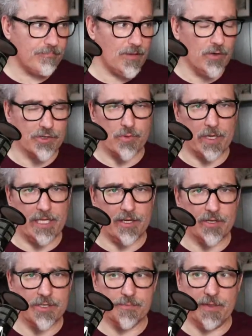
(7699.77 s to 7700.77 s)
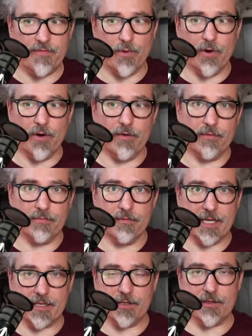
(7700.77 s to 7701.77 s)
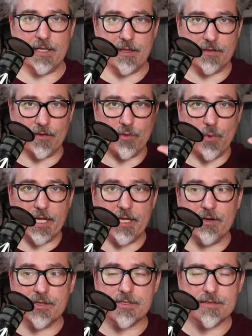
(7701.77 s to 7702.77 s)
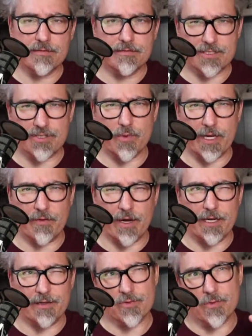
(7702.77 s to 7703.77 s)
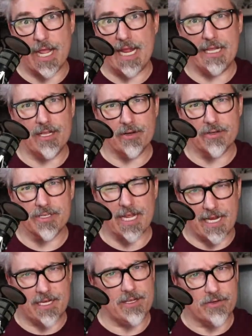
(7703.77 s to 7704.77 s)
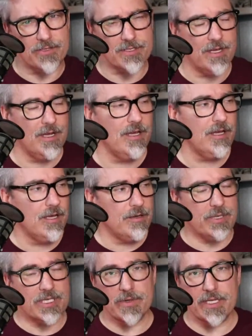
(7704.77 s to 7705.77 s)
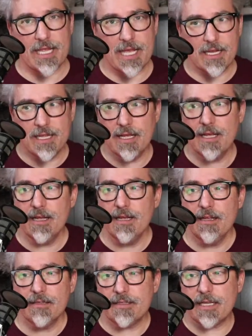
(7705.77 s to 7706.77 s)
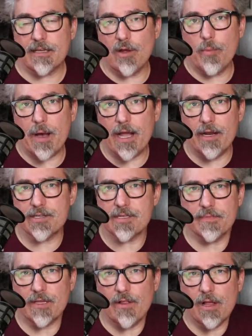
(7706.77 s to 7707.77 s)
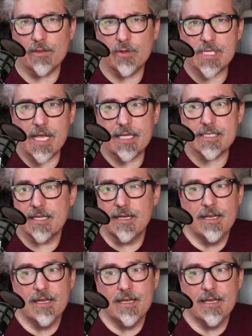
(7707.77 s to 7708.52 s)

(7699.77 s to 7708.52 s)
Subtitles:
or 20 years before, like the 20 years, it's 20, right? 80 years between that go by, or something along those lines.